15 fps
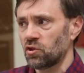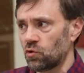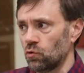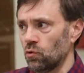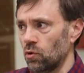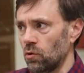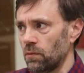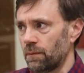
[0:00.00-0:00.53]

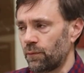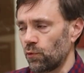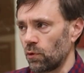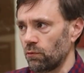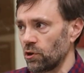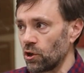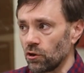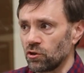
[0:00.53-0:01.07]
tool for
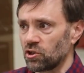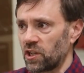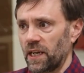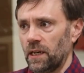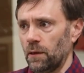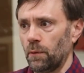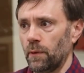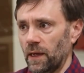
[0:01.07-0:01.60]

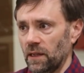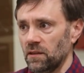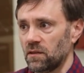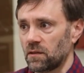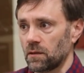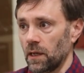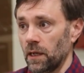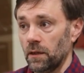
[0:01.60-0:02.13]
regurgitating
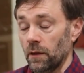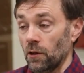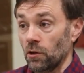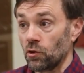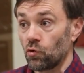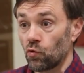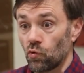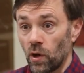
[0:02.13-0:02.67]
things, and they're
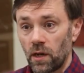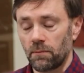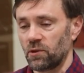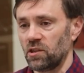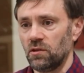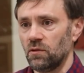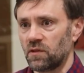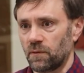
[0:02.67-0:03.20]

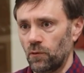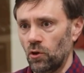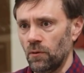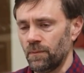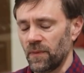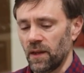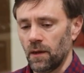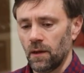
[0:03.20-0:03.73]
incredibly useful,